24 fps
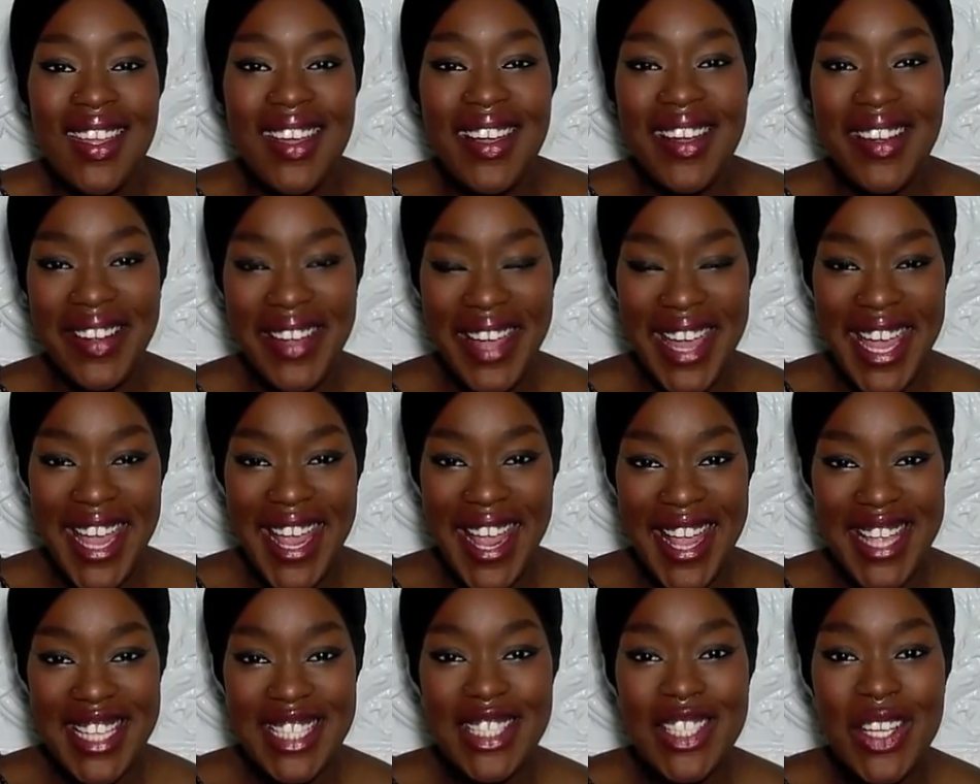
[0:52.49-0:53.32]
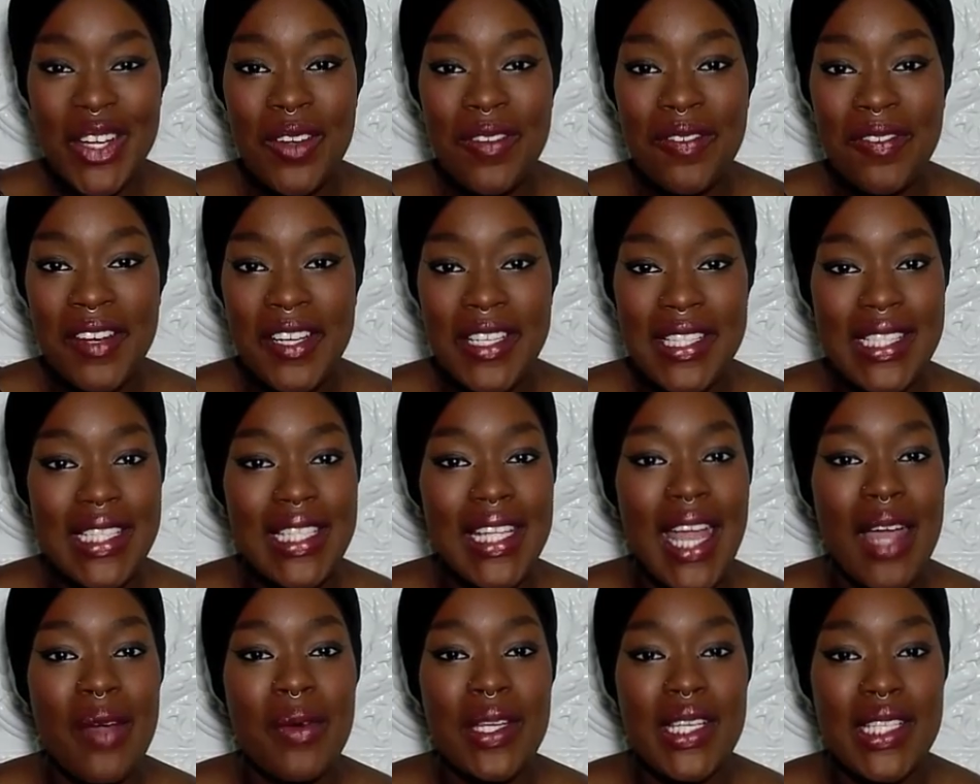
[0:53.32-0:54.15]
Okay, so
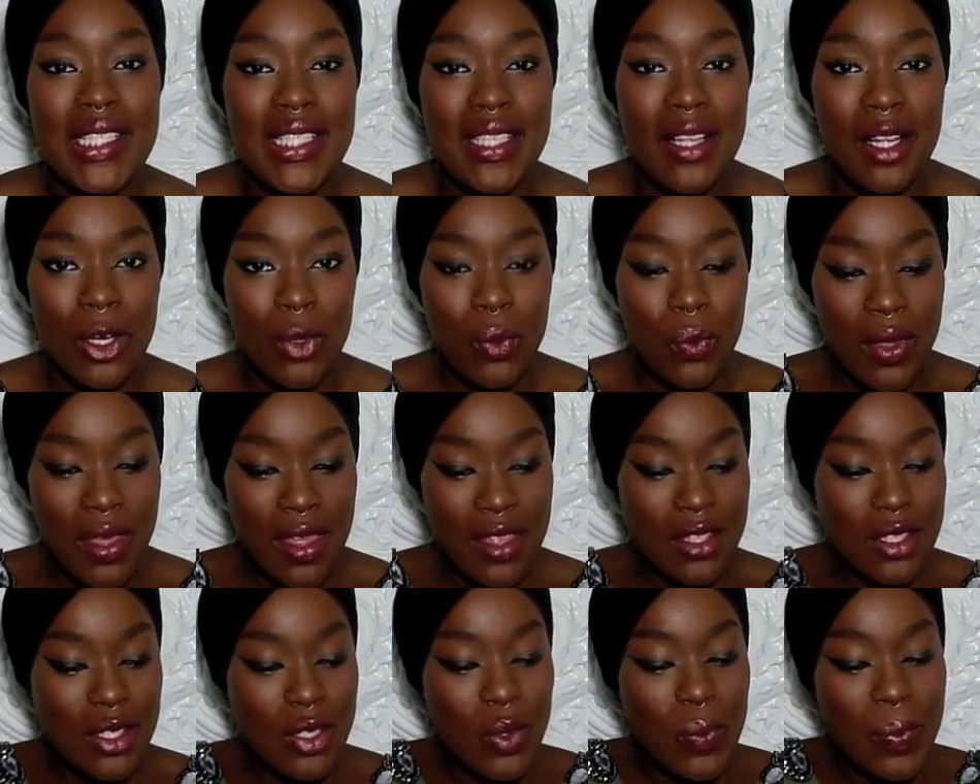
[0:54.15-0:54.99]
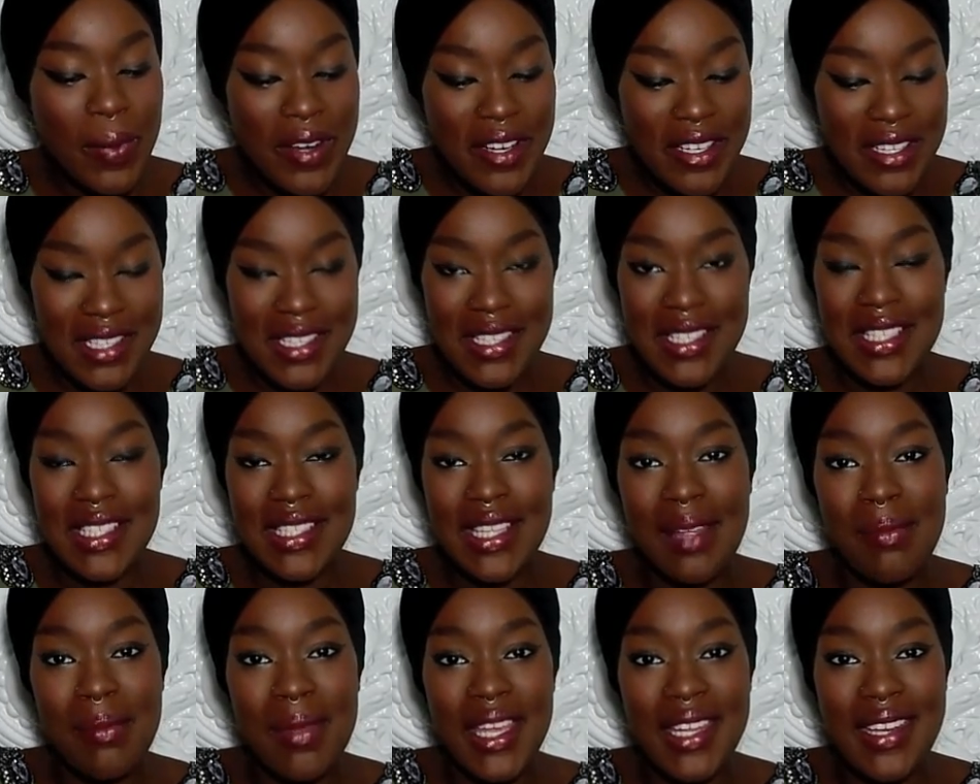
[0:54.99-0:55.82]
firstly I want to start with two purchases
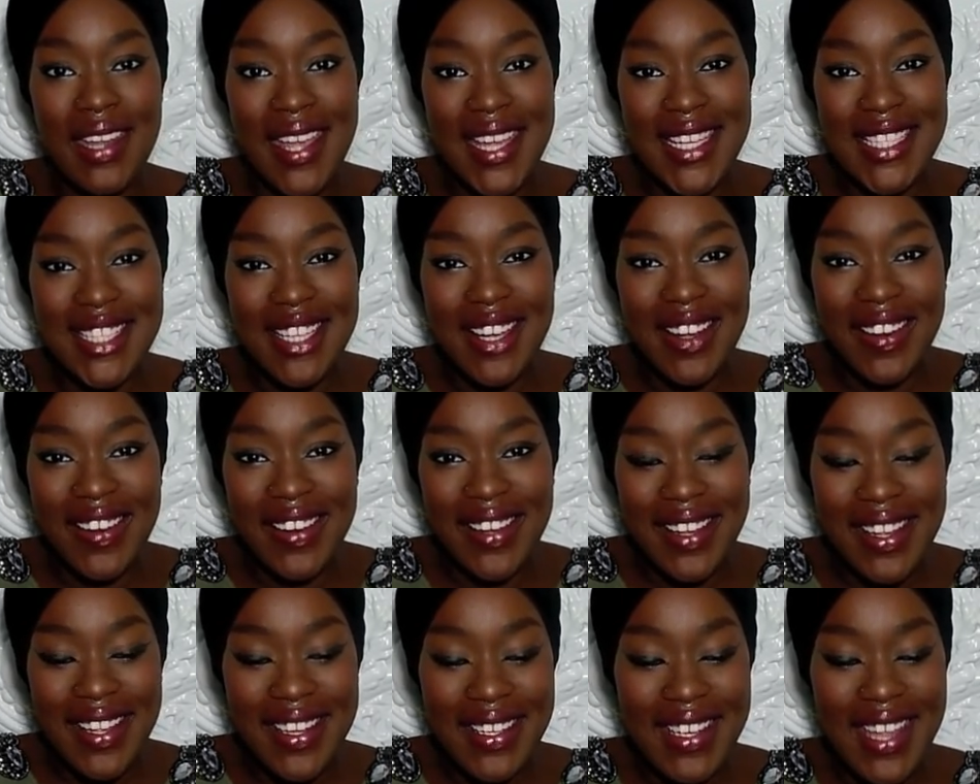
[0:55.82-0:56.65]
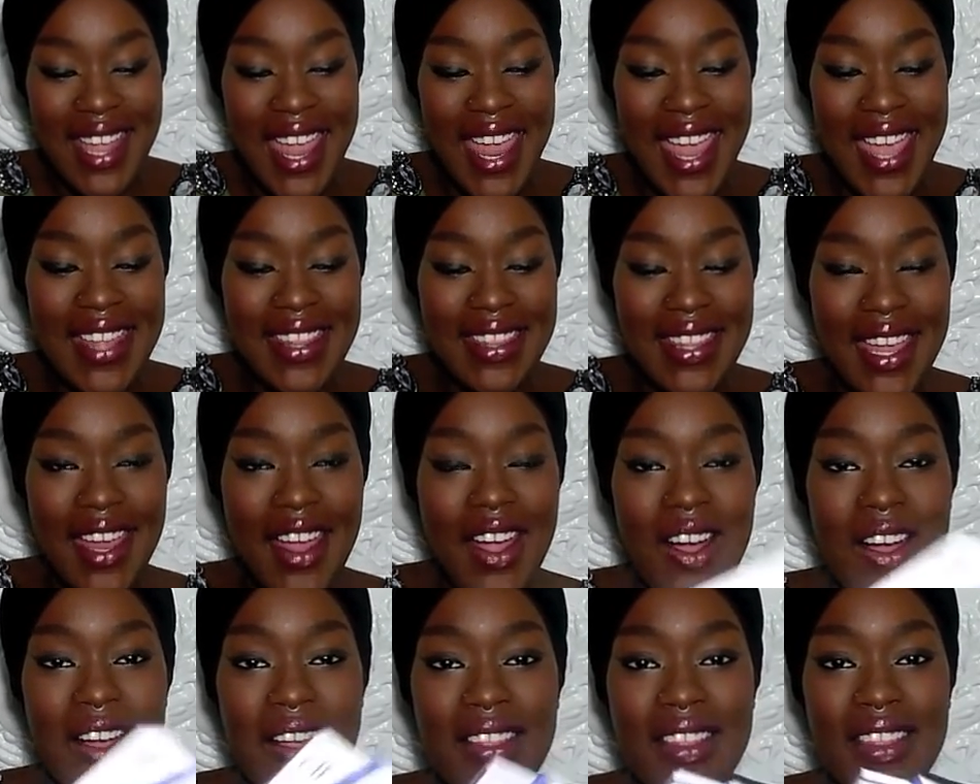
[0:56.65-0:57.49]
I made at Target, and
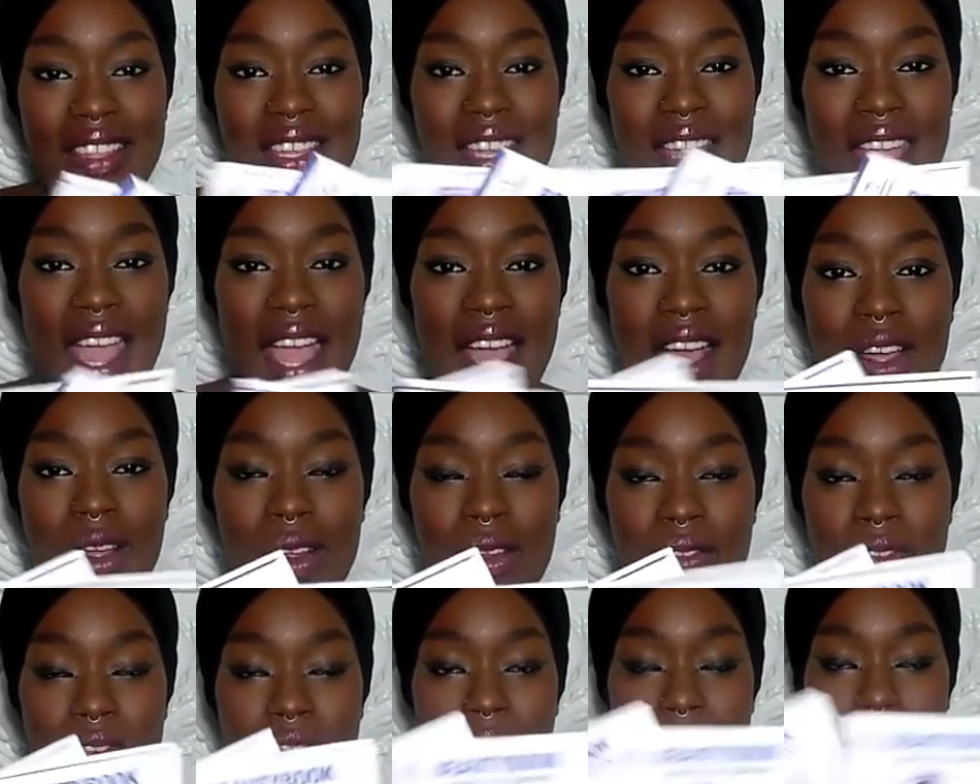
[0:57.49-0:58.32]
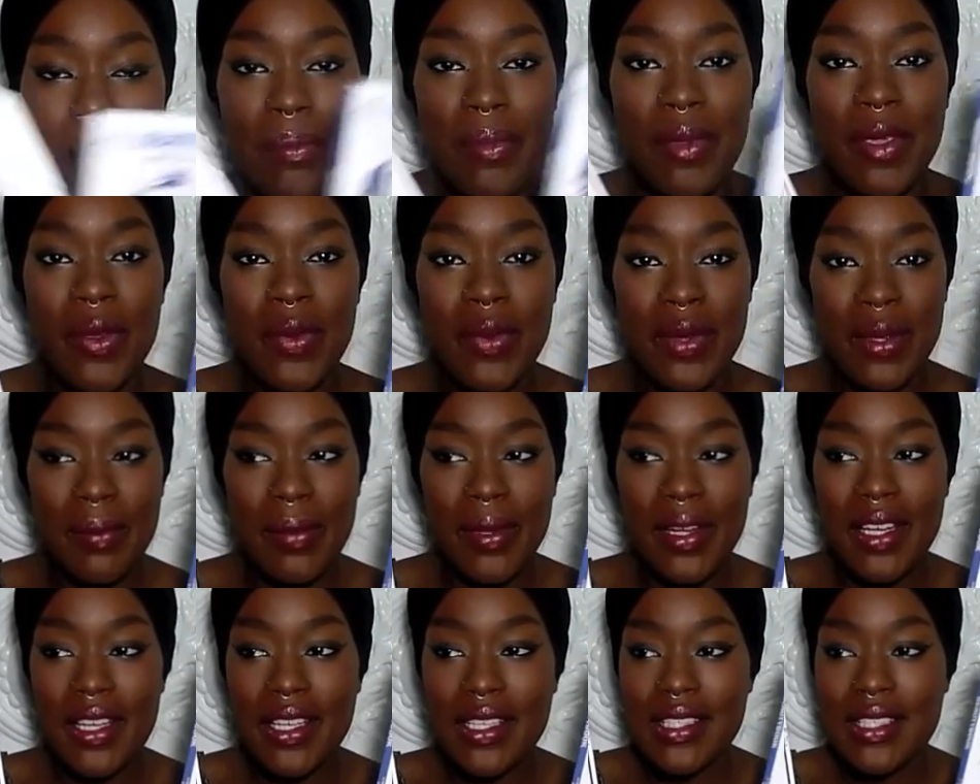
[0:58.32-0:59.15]
they are the E L F Beauty
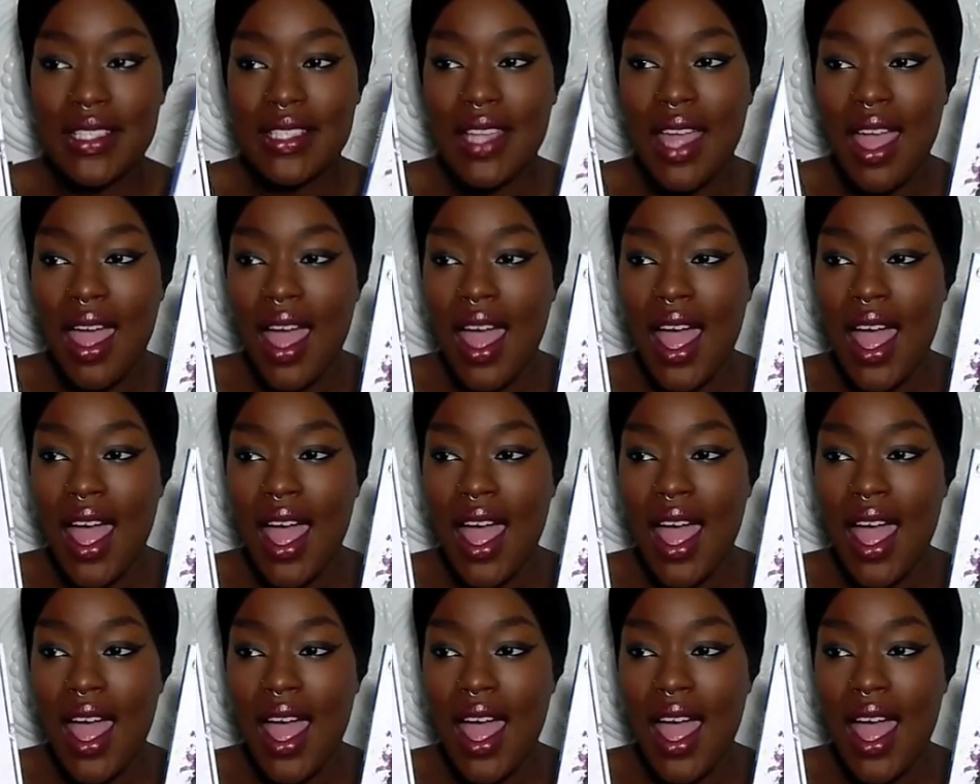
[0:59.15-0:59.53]
books.